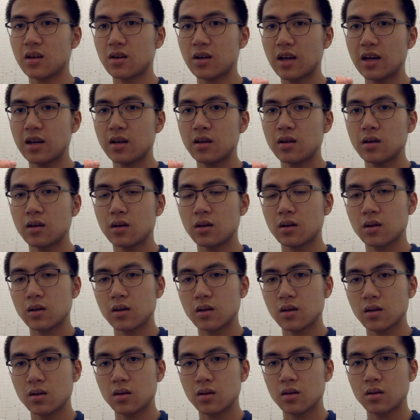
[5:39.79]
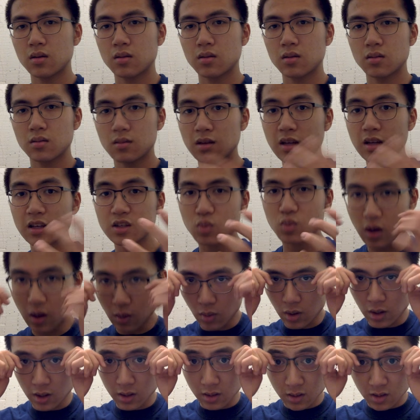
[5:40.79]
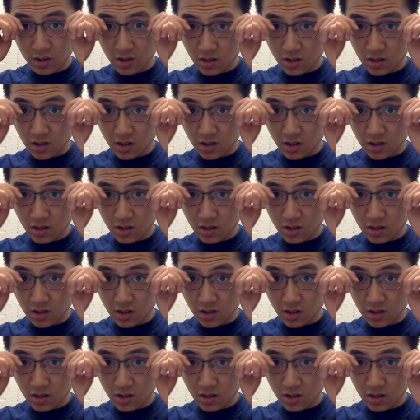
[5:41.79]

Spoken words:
Okay, that's what I want.